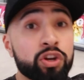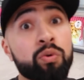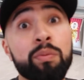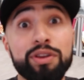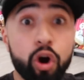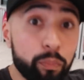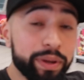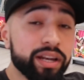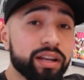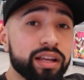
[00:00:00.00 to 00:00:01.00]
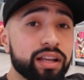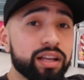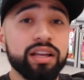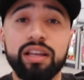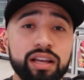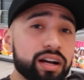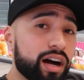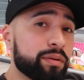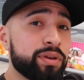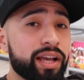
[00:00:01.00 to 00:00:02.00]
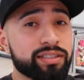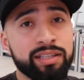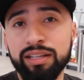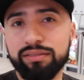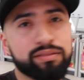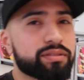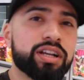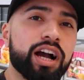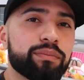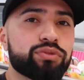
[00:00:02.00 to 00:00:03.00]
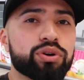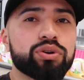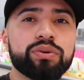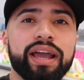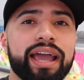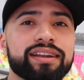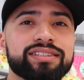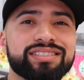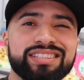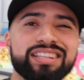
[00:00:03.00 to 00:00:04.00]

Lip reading: you know, when we open, you guys can come through and just